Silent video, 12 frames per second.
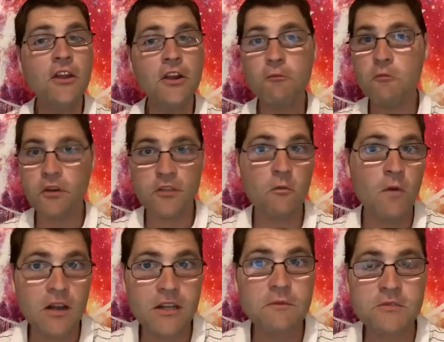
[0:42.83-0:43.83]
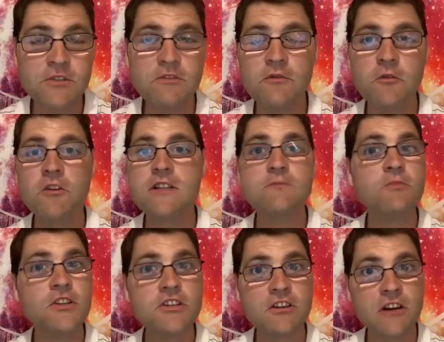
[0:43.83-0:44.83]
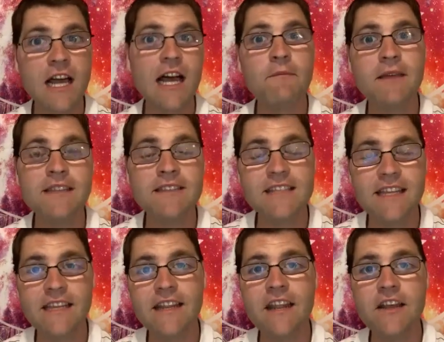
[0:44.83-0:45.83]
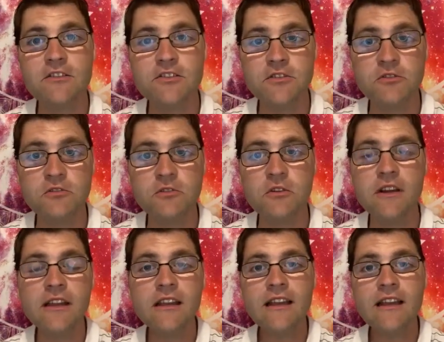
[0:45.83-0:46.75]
you're more than welcome to, of course, put your comments in it to